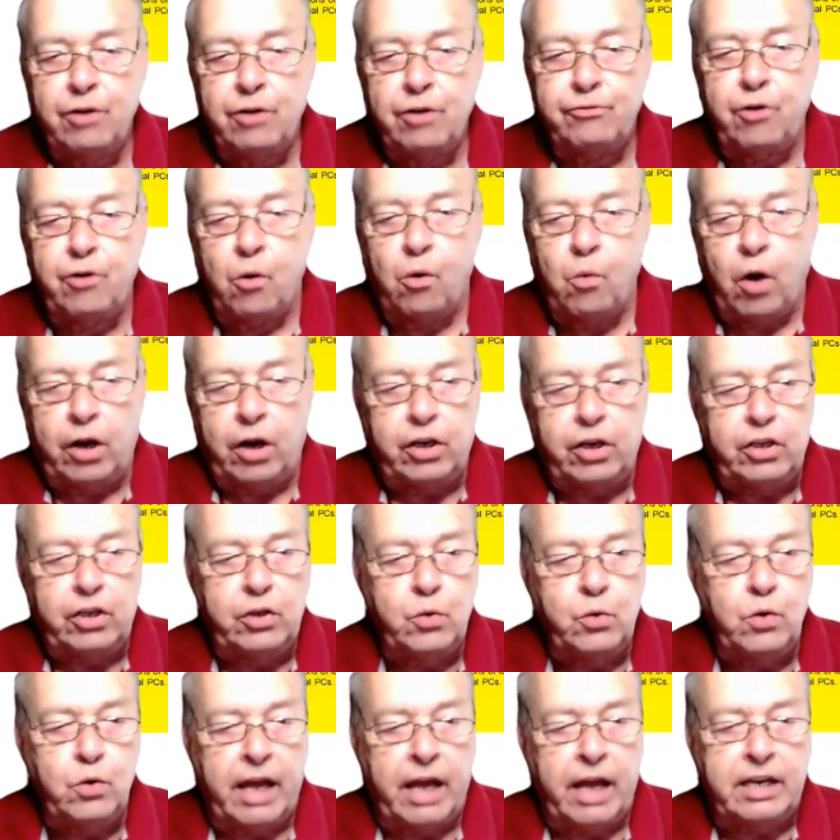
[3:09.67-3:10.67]
for what
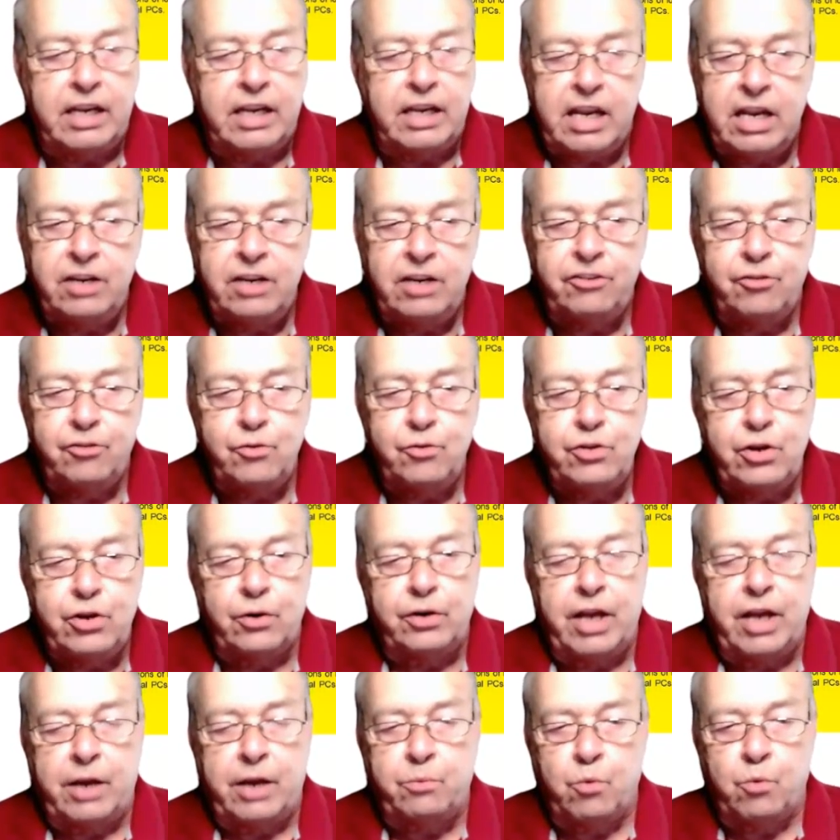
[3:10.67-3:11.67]
you let into your
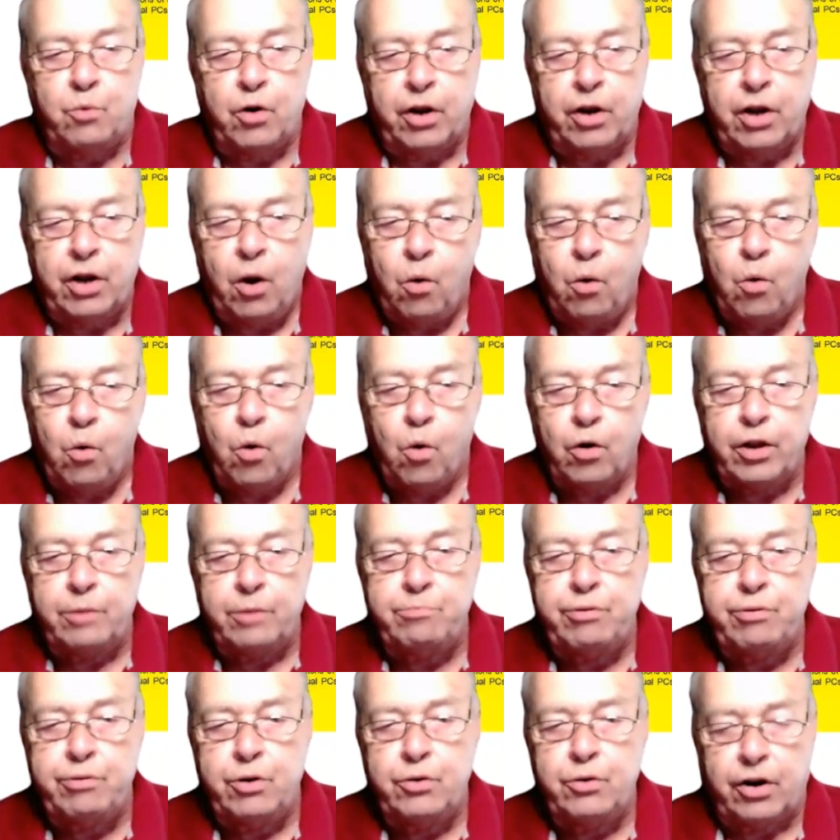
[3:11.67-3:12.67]
network or
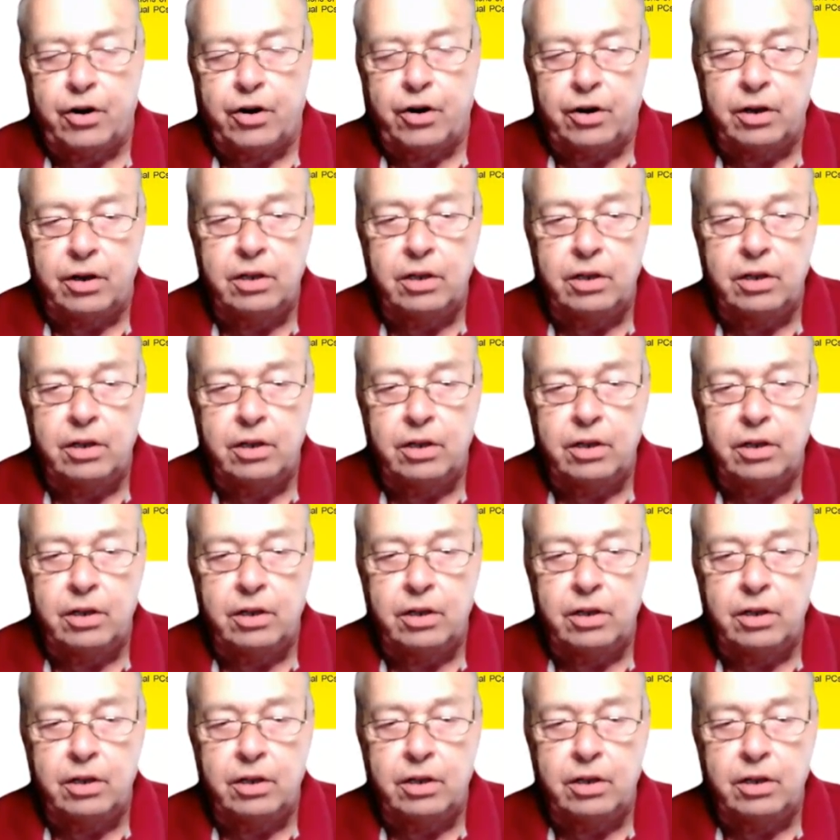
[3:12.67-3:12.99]
computer.